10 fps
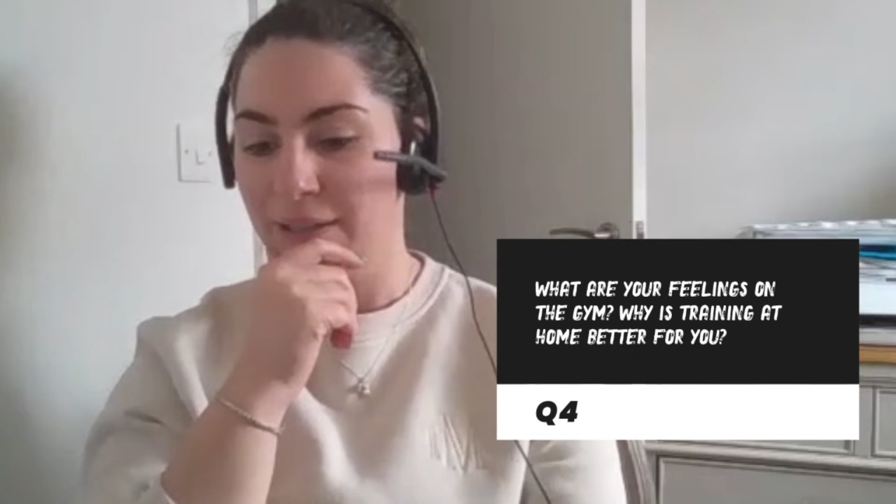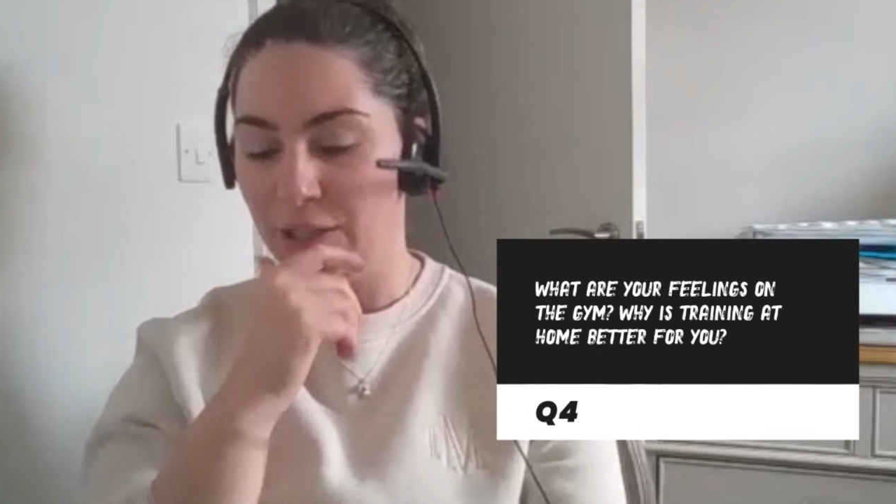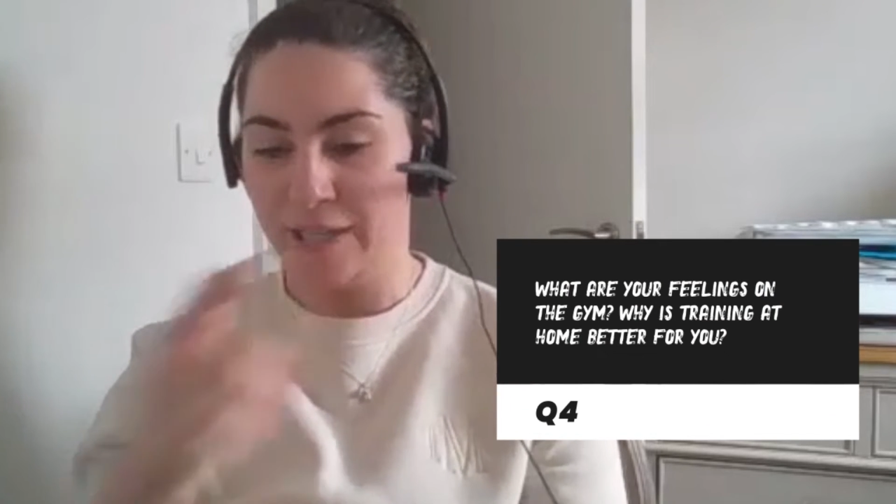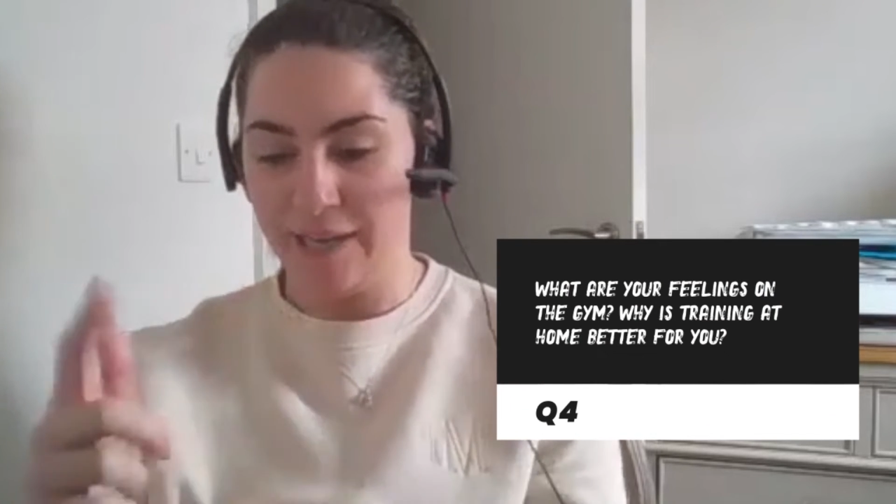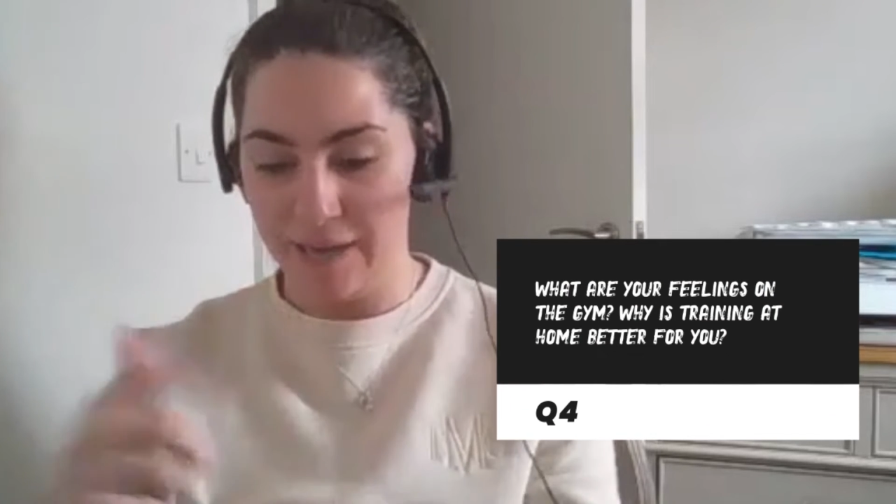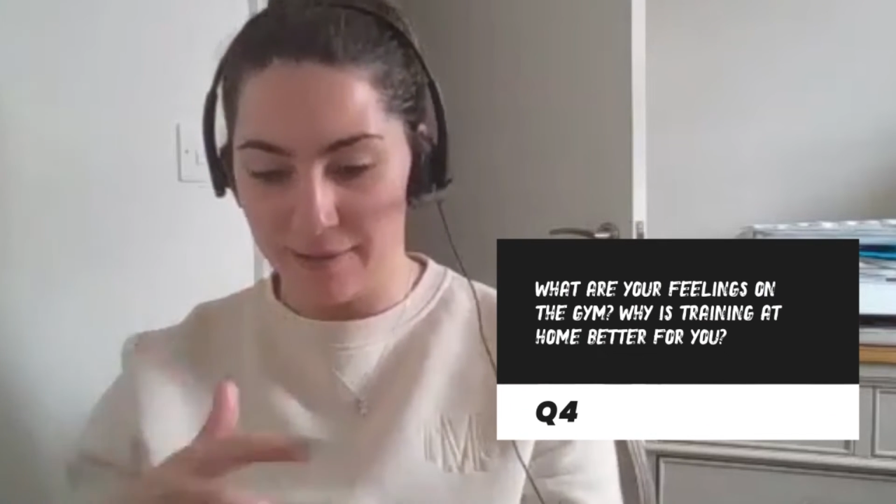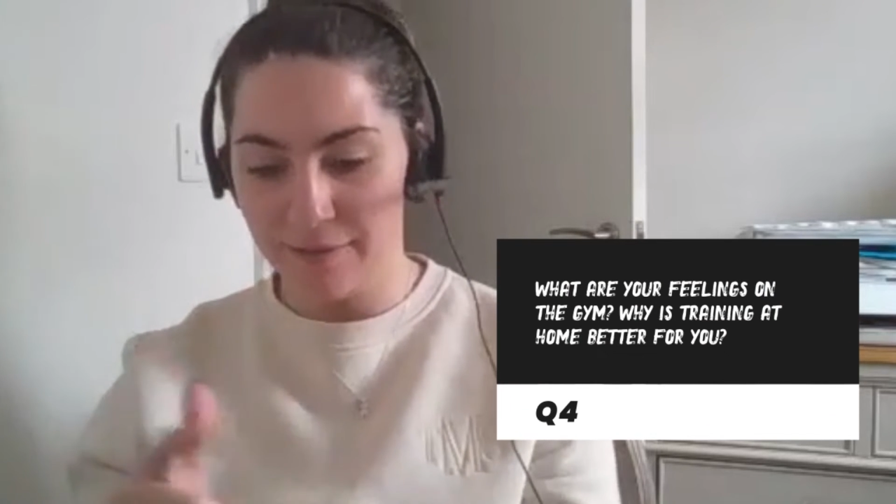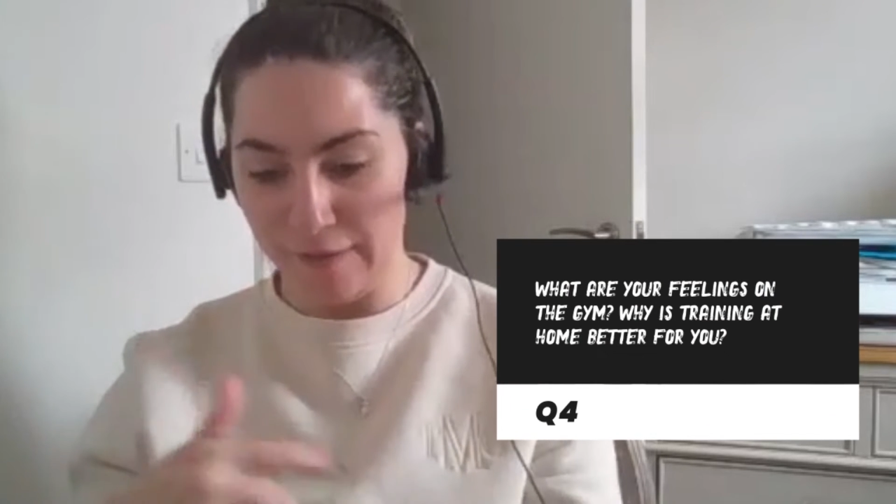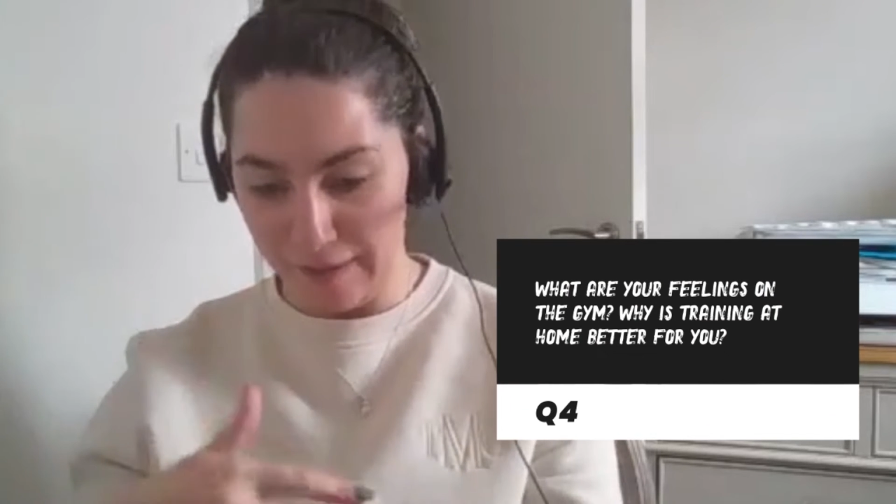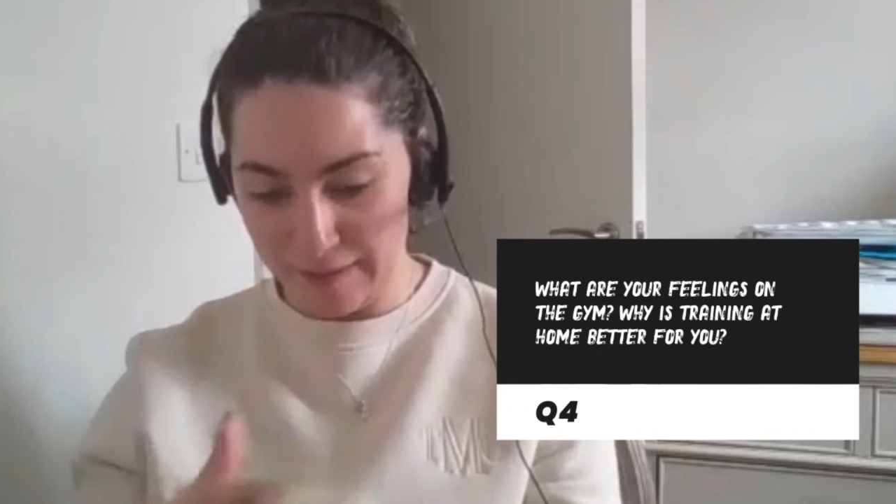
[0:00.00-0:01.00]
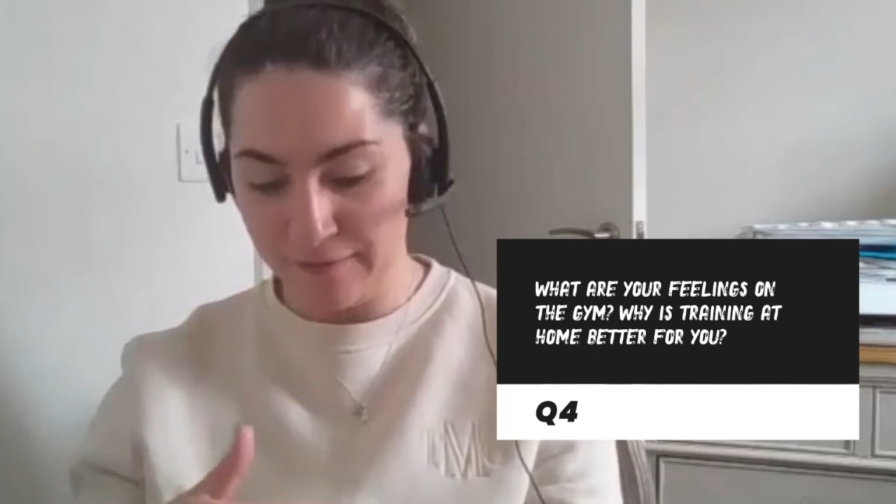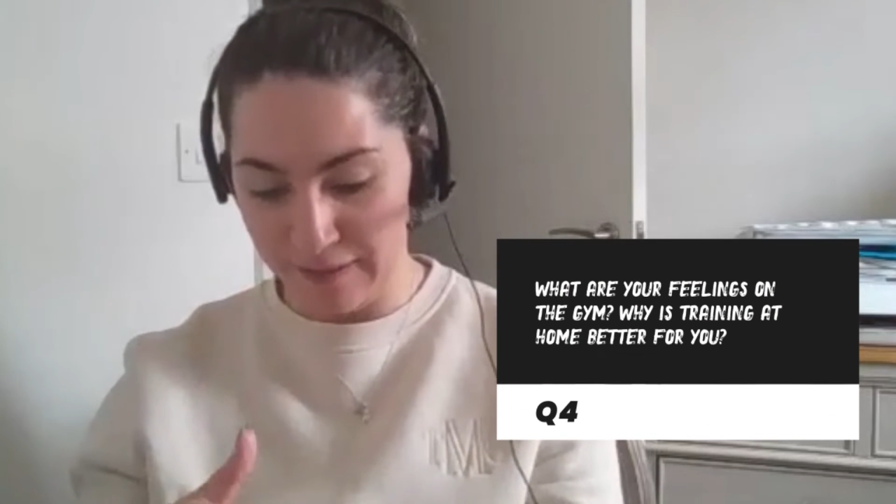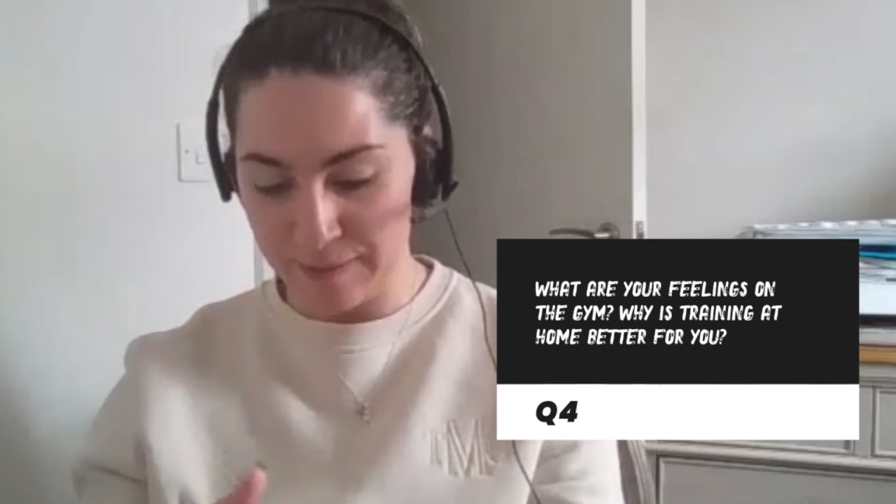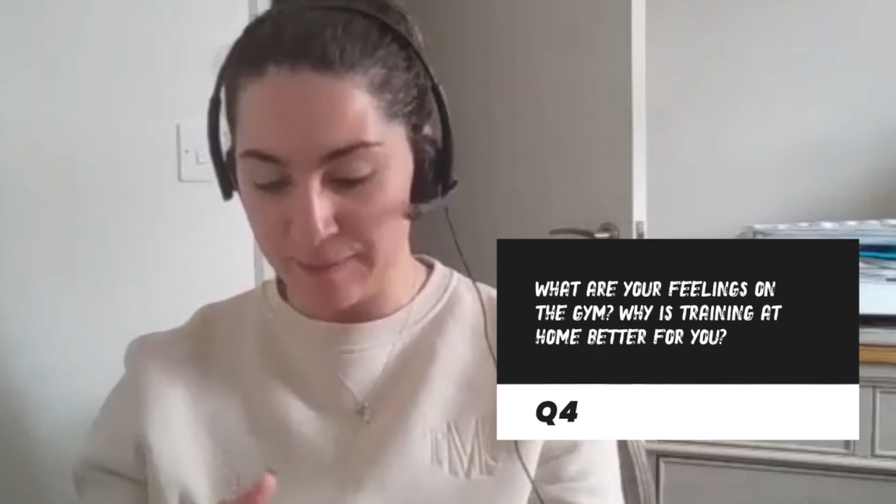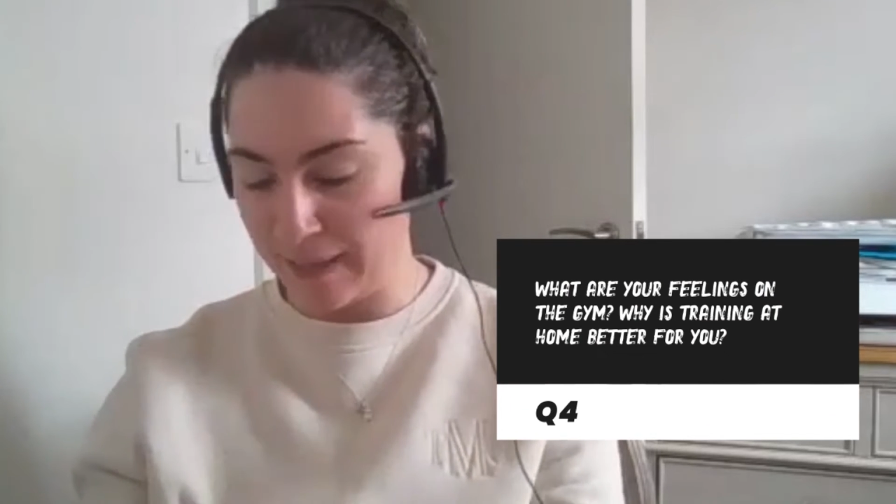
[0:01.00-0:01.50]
looking at the fitness